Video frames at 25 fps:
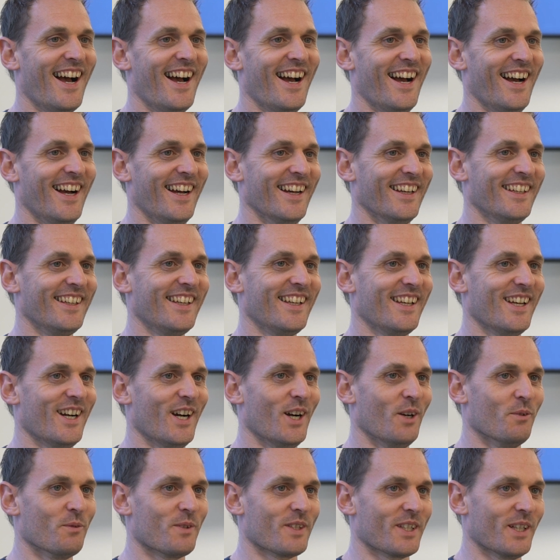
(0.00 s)
Hi,
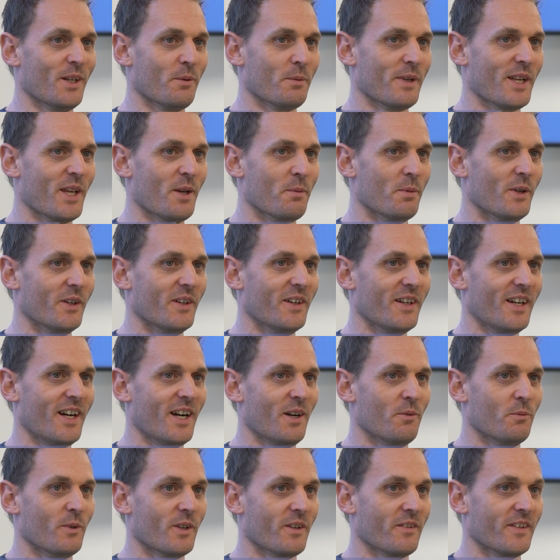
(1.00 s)
I'm Simon Hibbert.
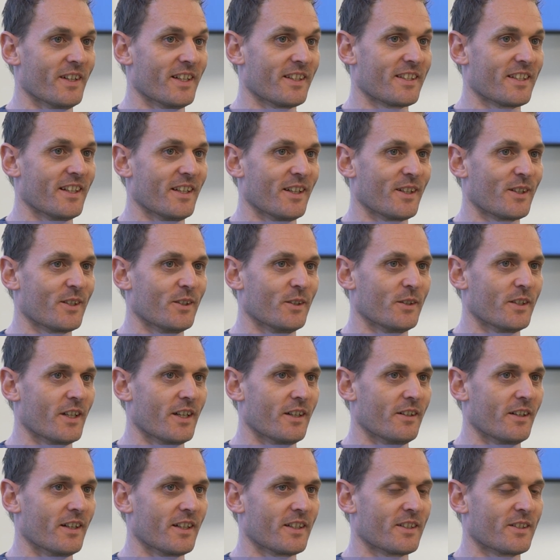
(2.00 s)
I'm one of our technical
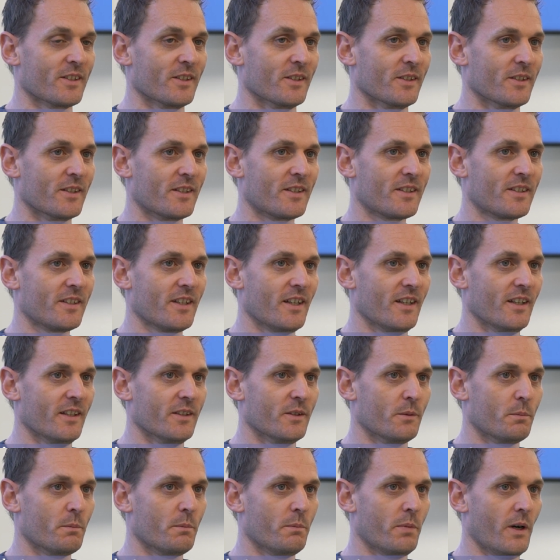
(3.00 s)
directors
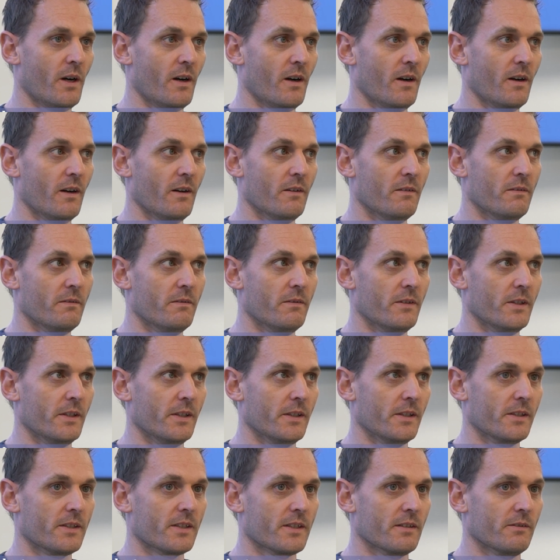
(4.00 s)
as part of
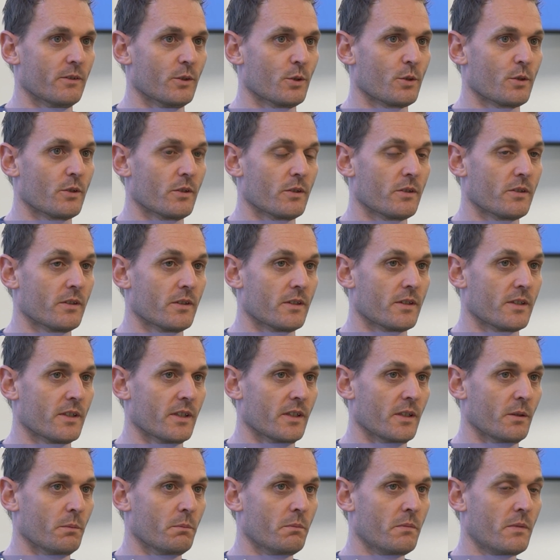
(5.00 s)
the civil structures
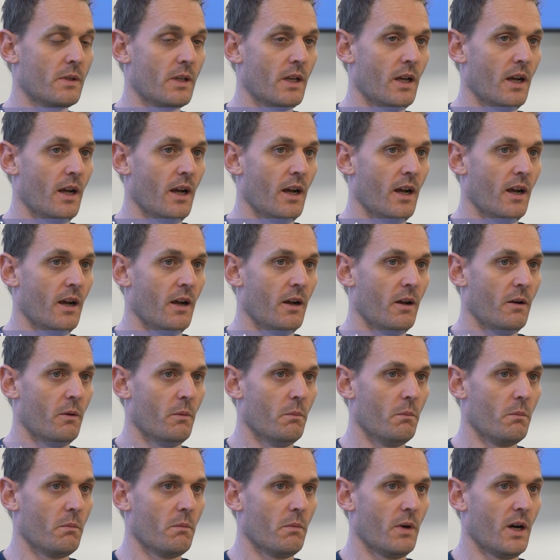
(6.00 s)
team.
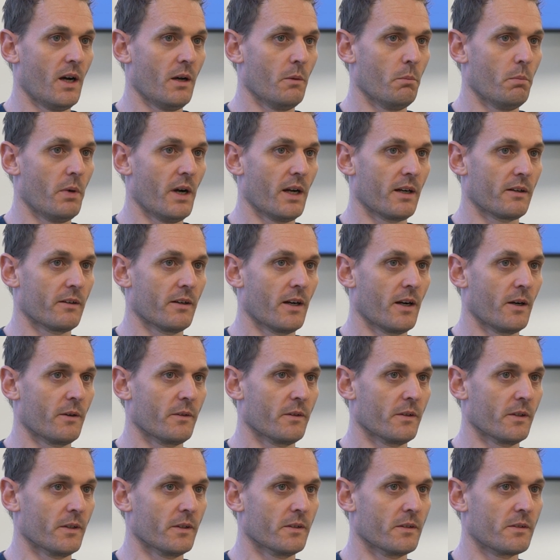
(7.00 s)
My
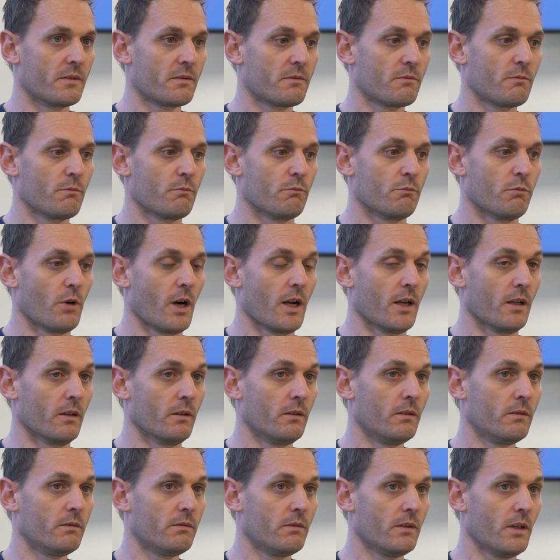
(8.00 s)
background is
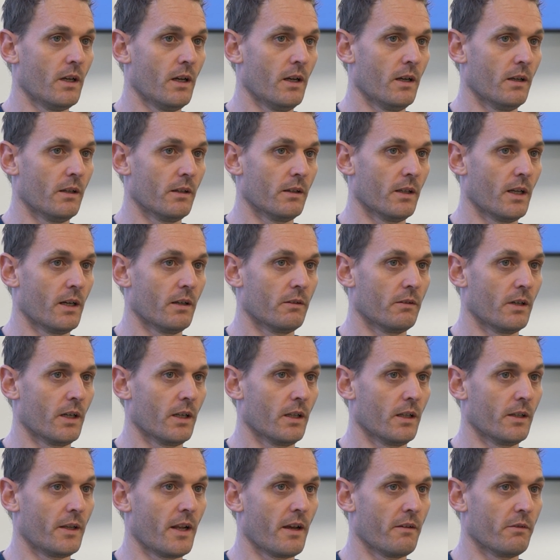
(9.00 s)
rail, light
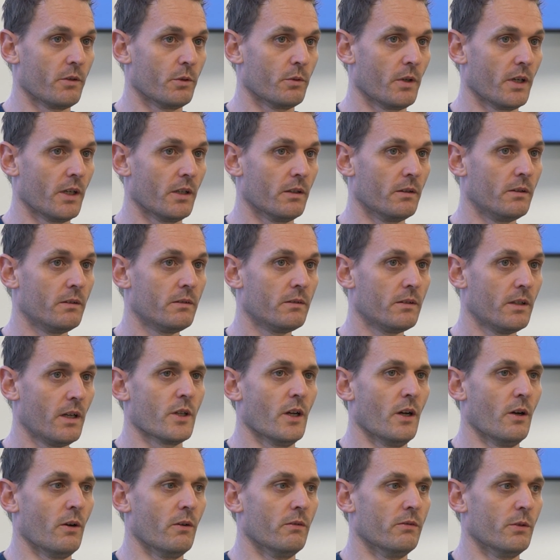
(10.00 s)
rail and heavy rail.
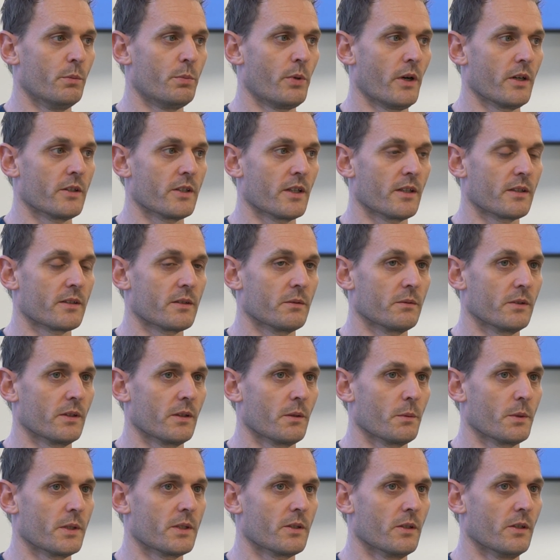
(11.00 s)
So the project I'm going
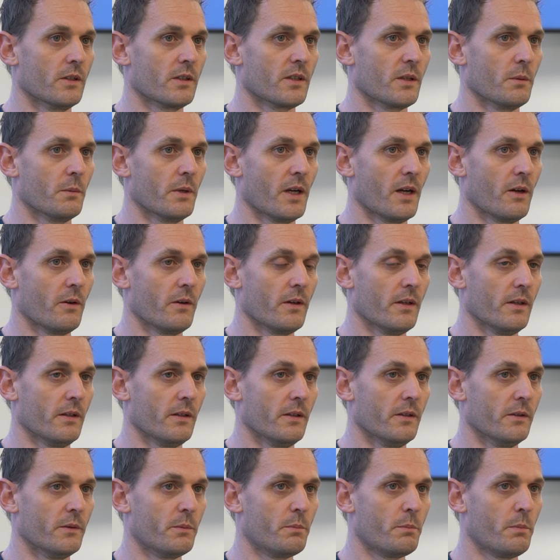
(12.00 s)
to be talking about
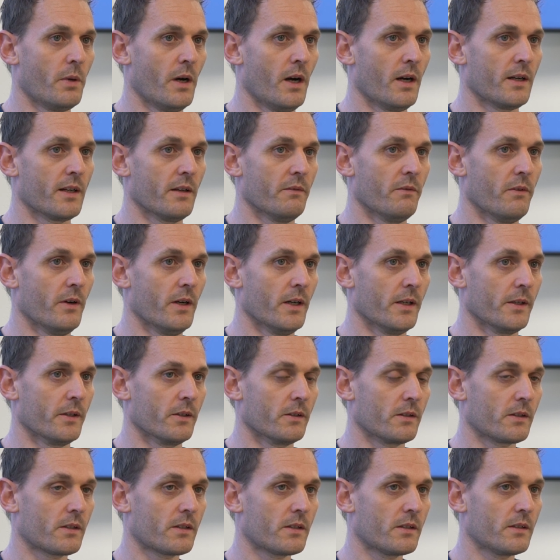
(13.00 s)
is Parkhead
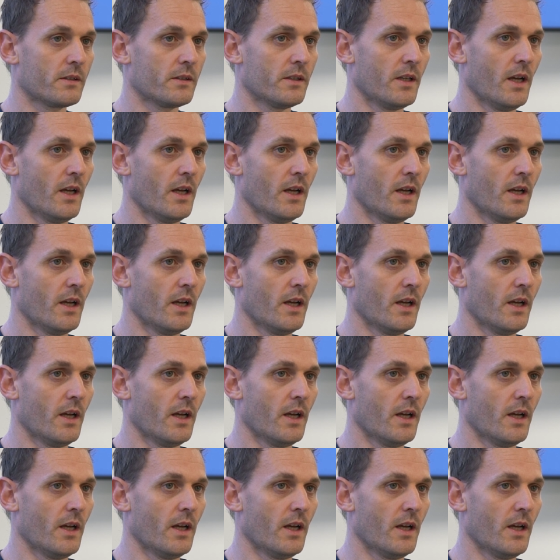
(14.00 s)
Viaduct.